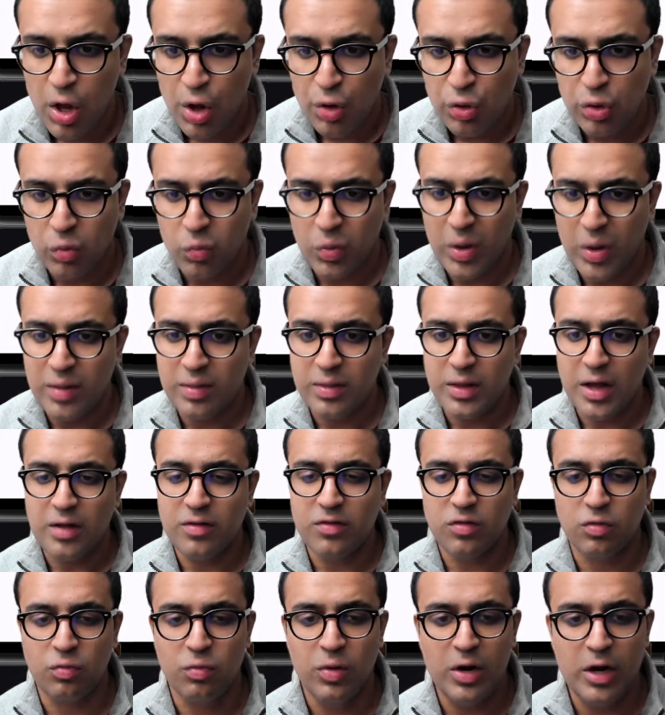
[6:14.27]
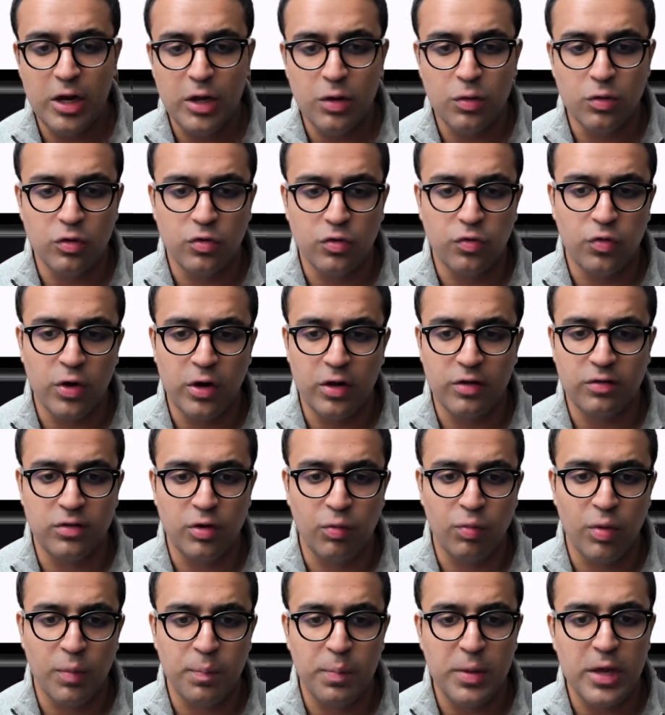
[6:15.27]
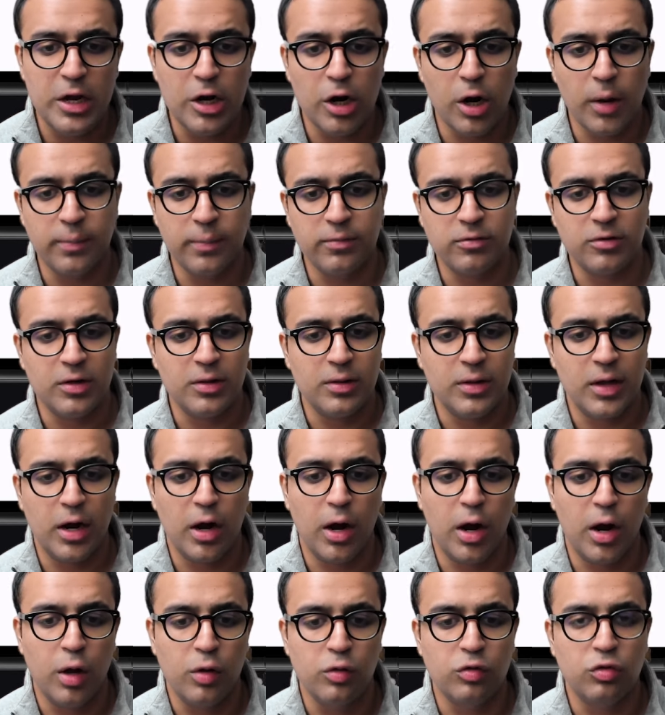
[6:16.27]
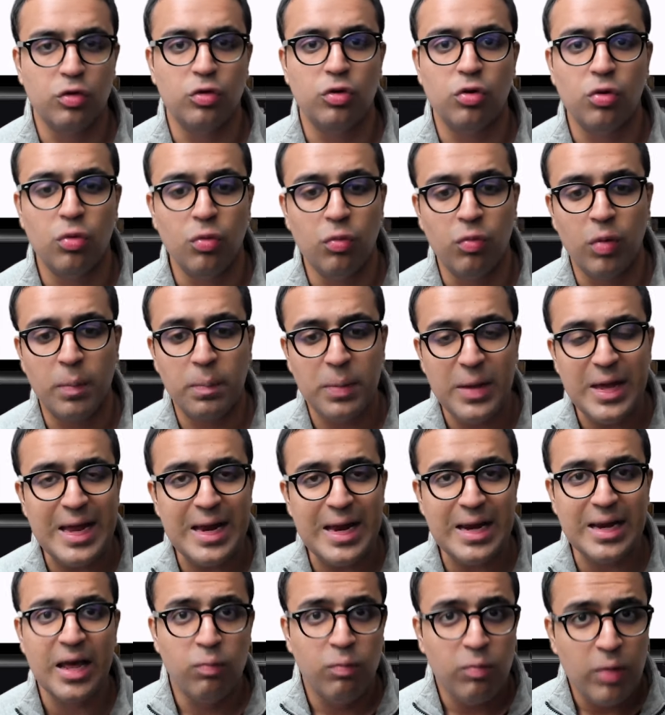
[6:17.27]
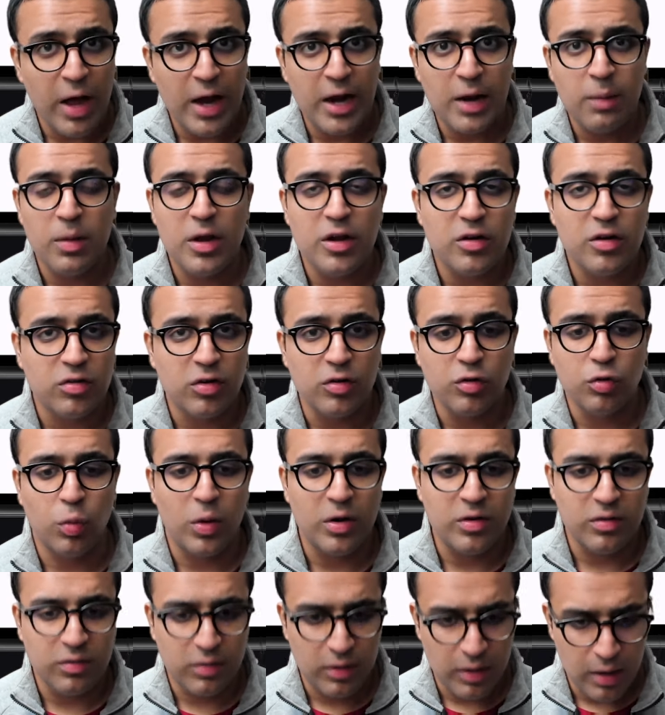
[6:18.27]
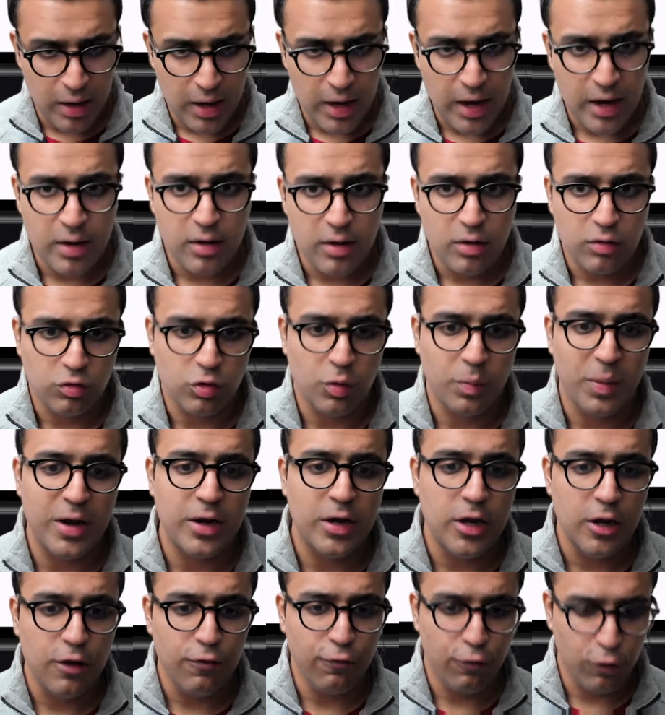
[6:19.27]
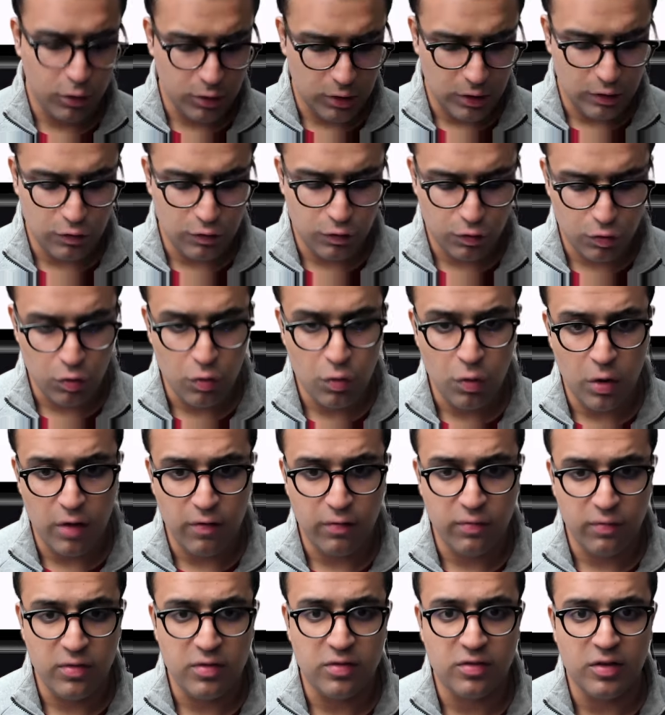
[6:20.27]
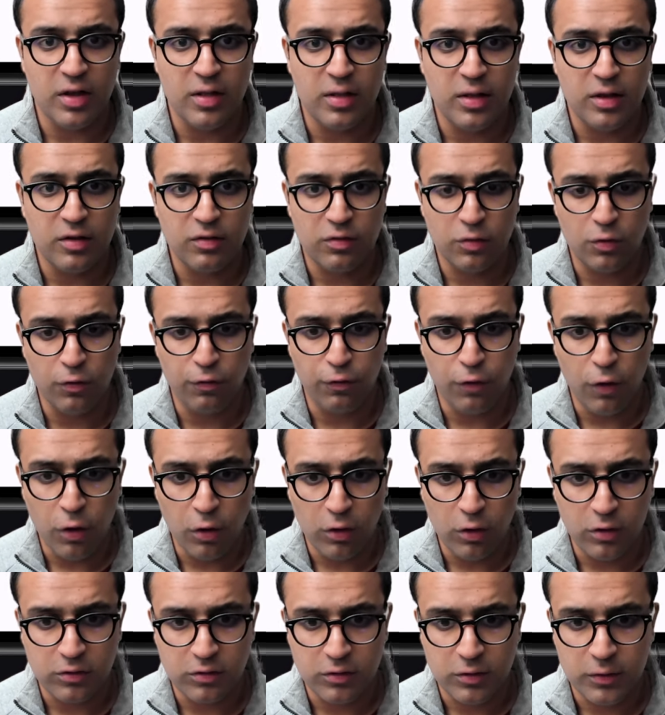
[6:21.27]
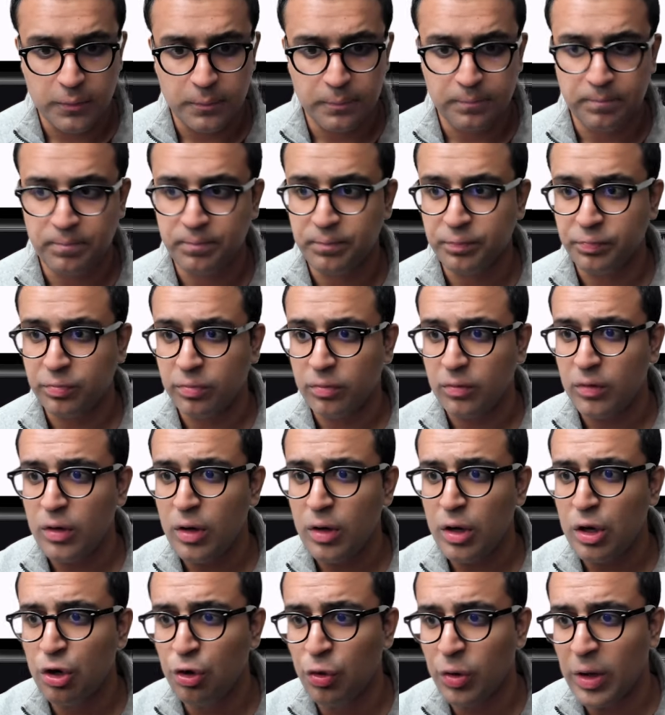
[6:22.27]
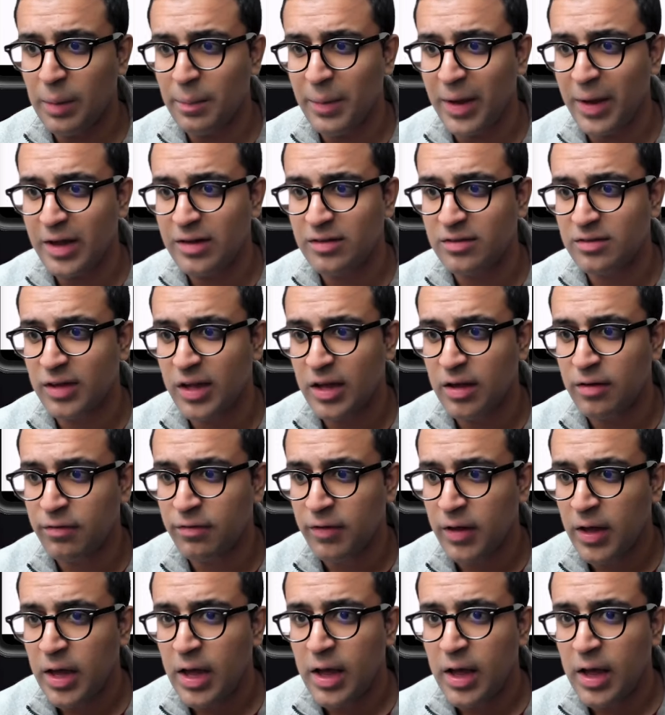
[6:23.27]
The one that's really useful is the repeat option that allows you to repeat animations once they end. So by default, it's true. If we set this to false, do command save,